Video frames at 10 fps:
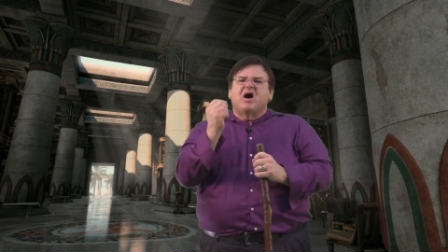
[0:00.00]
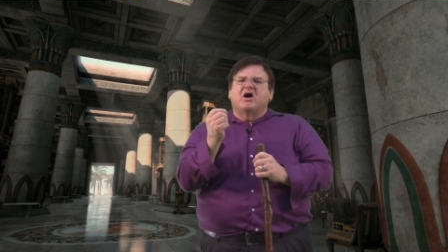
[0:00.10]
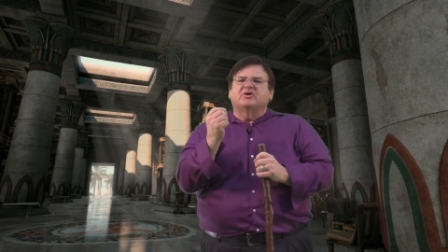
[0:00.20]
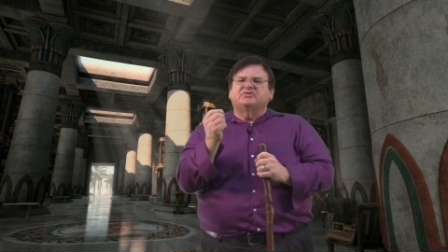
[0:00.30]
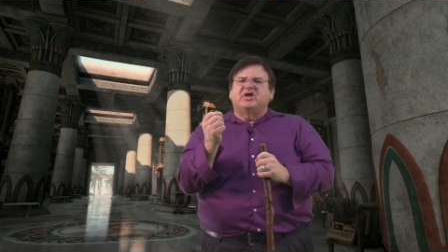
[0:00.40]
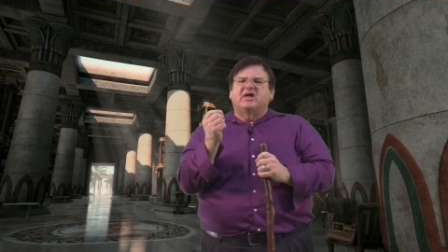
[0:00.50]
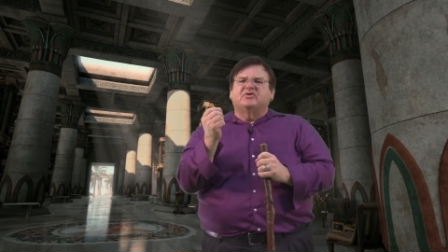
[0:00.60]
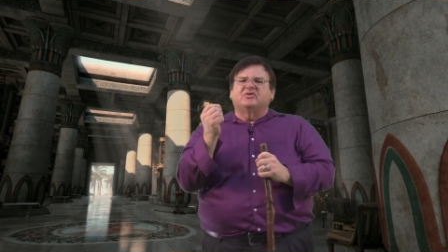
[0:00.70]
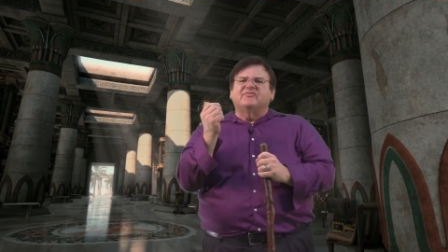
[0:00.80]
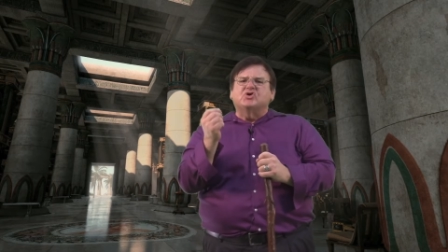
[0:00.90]
our
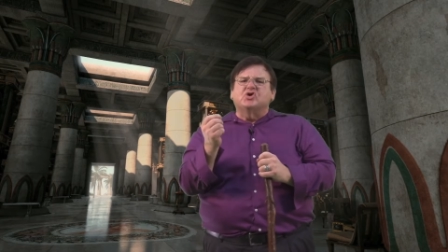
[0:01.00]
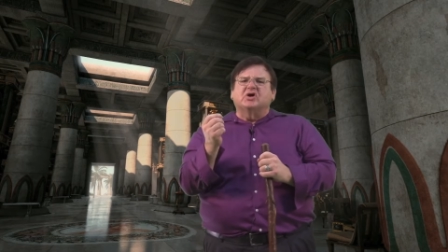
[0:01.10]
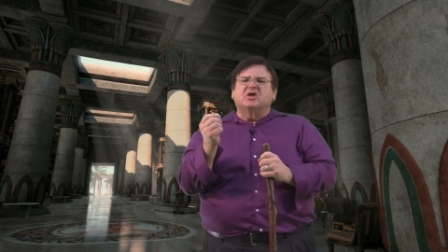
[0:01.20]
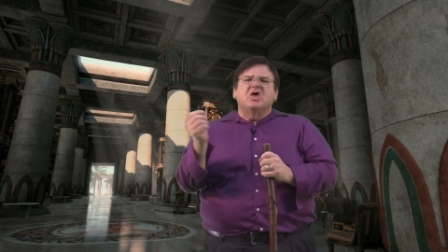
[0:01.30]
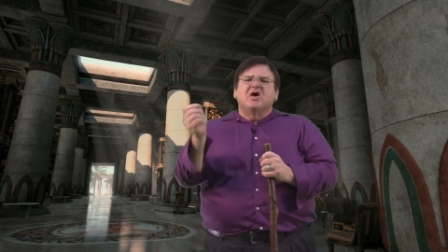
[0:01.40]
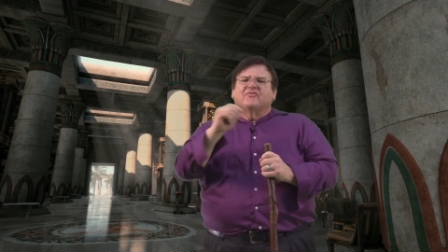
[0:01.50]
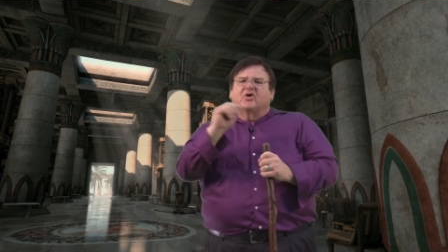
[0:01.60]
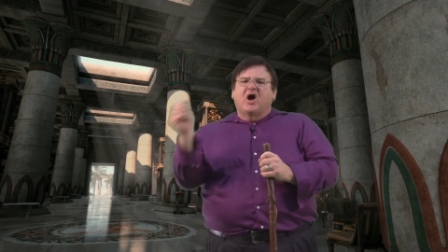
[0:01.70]
standard of good for